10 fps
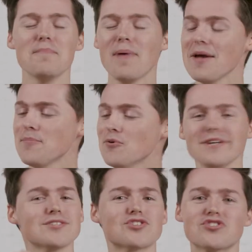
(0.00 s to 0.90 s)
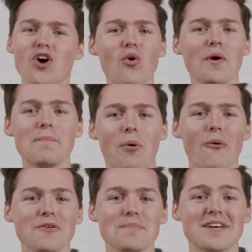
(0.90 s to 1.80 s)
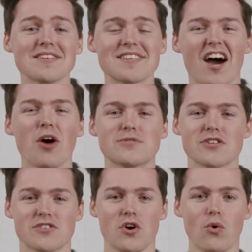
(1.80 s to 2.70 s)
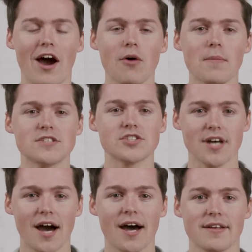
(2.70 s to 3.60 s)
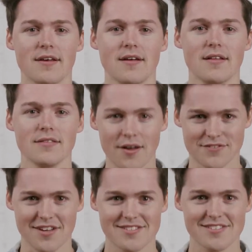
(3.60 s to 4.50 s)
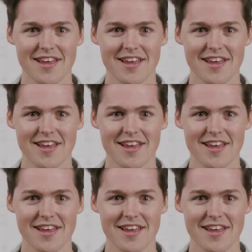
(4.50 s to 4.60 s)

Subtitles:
Bible is so important because it helps us know how much God loves us.